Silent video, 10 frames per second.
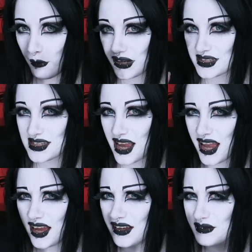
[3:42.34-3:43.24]
but it's
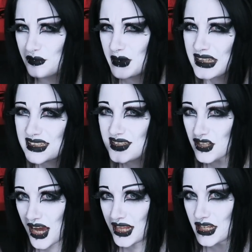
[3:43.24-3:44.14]
really
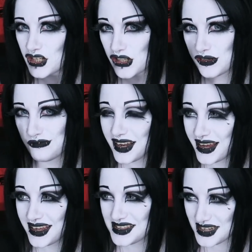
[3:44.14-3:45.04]
stylish and
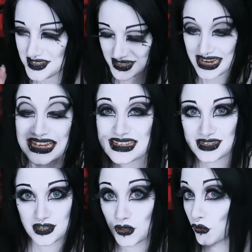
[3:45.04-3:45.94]
like it's
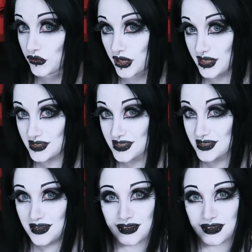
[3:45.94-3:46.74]
easy to look nice.